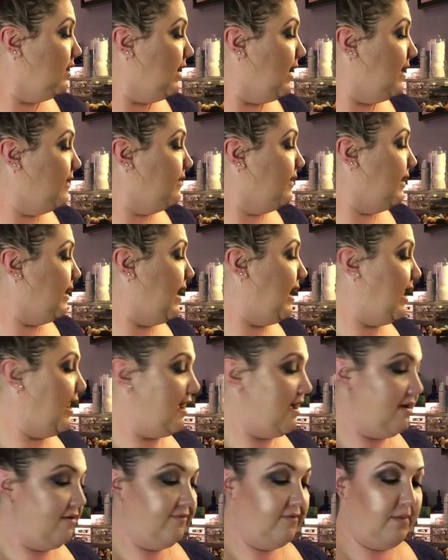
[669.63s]
And then I
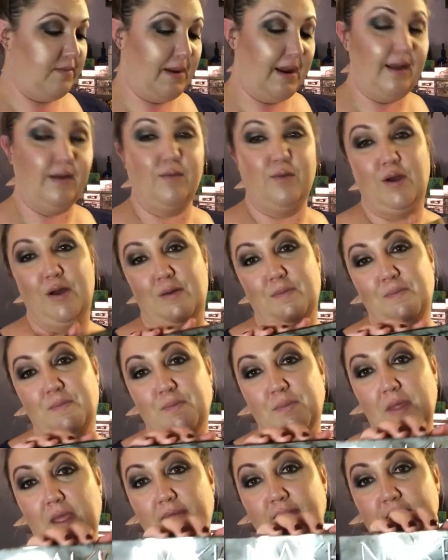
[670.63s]
have
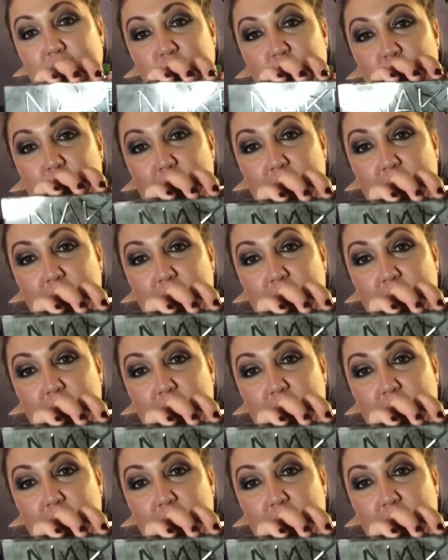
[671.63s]
this one